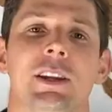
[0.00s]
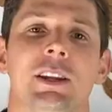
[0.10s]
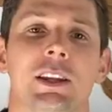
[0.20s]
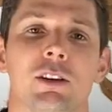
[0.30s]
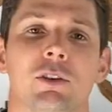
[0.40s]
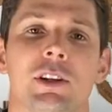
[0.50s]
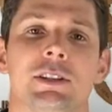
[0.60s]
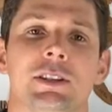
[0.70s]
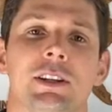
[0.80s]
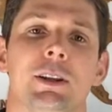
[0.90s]
an
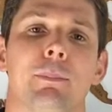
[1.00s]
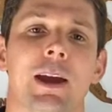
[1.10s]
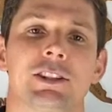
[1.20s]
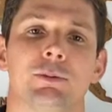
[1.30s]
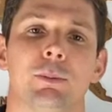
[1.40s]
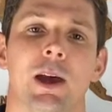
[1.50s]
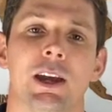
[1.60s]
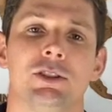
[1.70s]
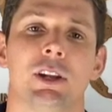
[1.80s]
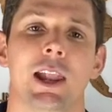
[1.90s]
increase in the maximum
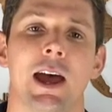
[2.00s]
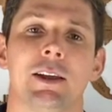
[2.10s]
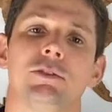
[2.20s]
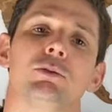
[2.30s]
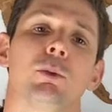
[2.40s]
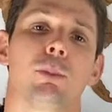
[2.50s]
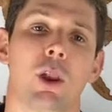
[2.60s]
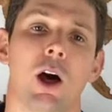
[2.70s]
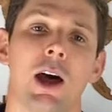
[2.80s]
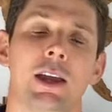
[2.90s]
age allowed to
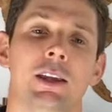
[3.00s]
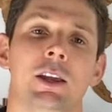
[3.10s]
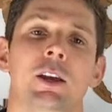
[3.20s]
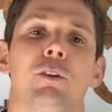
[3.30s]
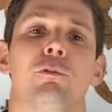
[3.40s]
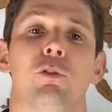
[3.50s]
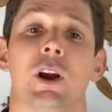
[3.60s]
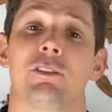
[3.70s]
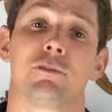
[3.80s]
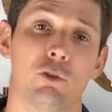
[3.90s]
apply
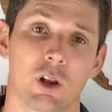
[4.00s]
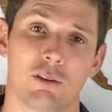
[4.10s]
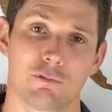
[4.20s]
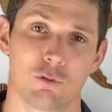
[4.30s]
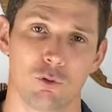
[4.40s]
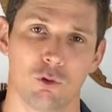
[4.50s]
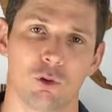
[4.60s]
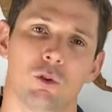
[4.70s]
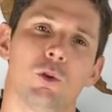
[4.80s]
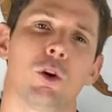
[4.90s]
for a
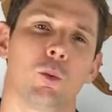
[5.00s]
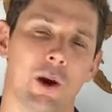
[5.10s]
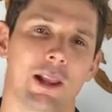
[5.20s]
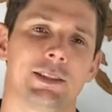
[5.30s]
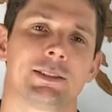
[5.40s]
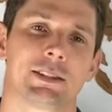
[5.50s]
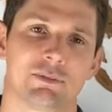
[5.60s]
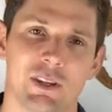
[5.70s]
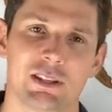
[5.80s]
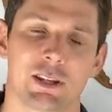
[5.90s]
494 or a
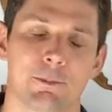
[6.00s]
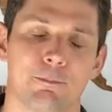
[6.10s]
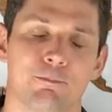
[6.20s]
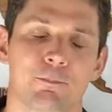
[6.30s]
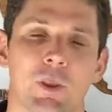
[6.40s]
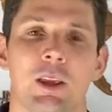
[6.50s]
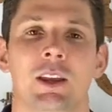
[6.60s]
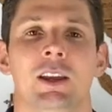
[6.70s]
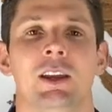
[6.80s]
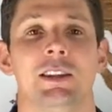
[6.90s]
186 visa.
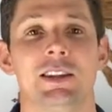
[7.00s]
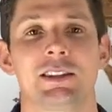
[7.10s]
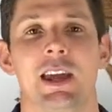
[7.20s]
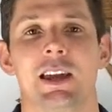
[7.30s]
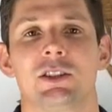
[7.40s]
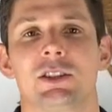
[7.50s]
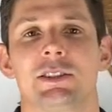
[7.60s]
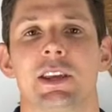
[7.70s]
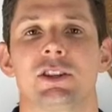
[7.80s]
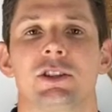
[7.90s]
This age
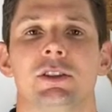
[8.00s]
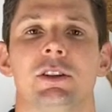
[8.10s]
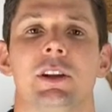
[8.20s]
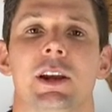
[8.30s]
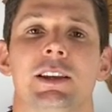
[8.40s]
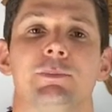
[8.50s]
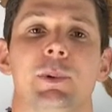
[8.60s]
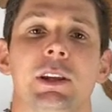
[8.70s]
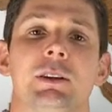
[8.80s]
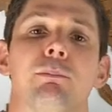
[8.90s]
concession has
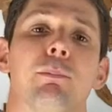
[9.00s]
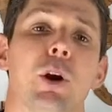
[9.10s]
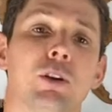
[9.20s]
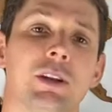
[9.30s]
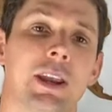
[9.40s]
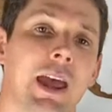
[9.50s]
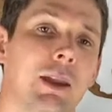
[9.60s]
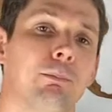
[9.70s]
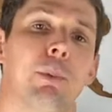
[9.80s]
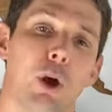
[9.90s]
been broken
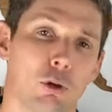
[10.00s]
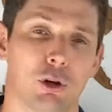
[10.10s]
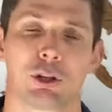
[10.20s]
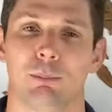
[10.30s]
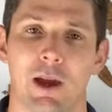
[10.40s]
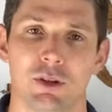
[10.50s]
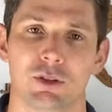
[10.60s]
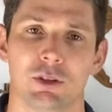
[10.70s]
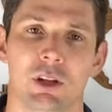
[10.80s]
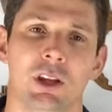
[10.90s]
down per
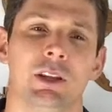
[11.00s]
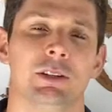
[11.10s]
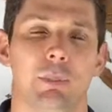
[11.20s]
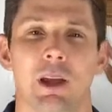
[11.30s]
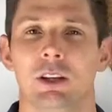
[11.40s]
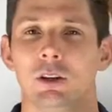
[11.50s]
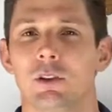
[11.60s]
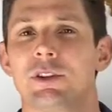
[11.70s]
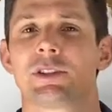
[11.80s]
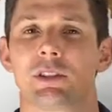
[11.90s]
occupation depending
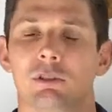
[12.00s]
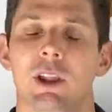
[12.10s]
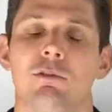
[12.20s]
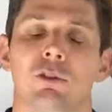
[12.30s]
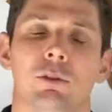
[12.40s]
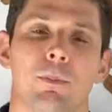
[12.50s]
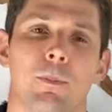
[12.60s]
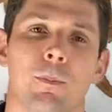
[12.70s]
on the skill level.